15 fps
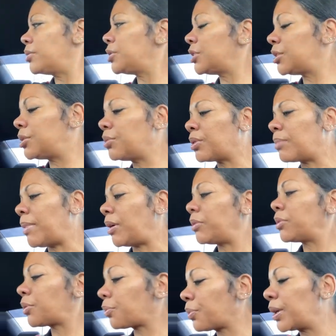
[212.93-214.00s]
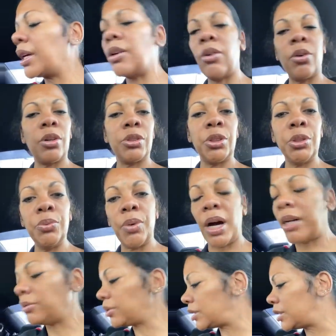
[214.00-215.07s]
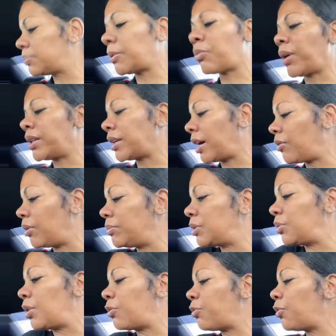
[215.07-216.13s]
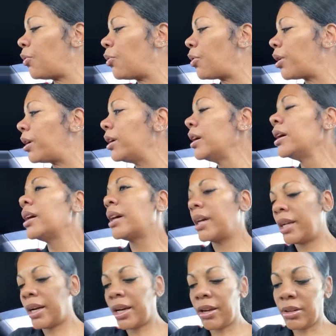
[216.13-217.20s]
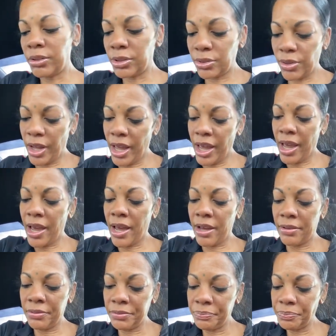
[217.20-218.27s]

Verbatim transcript: just doing about three or two ounces. But right now I'm doing four. And I also have